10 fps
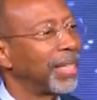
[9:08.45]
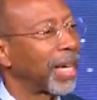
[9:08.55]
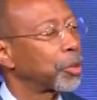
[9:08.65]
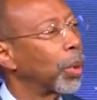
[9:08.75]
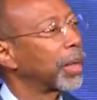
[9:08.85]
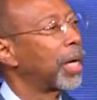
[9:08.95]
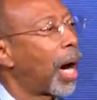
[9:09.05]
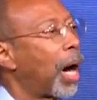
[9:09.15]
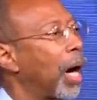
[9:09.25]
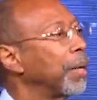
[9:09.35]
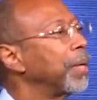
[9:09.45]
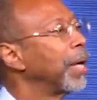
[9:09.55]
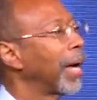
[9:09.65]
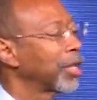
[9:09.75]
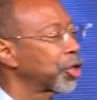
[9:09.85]
That's what God
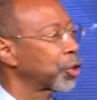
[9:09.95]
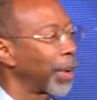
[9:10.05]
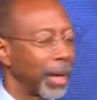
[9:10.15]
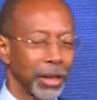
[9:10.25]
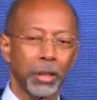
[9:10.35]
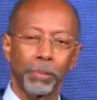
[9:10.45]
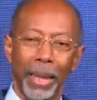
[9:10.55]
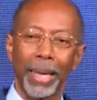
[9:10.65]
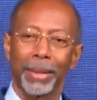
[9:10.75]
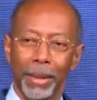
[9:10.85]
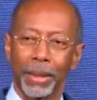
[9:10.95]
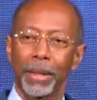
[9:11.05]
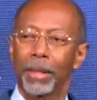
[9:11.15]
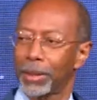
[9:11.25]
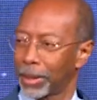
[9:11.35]
has transplanted,
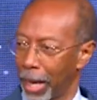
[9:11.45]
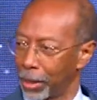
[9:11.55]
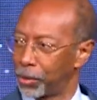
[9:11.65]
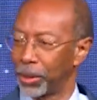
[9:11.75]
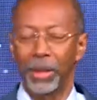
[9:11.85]
Sandra,